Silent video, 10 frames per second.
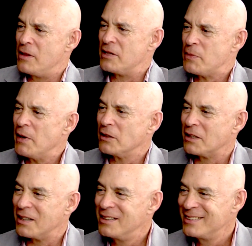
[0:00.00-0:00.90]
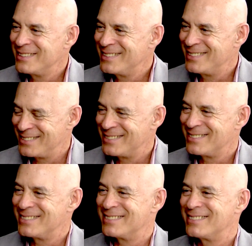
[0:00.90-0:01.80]
in this building. Yes.
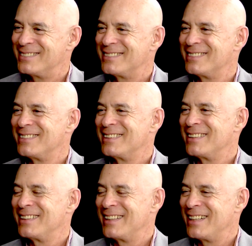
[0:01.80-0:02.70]
Mm-hmm. Well, the,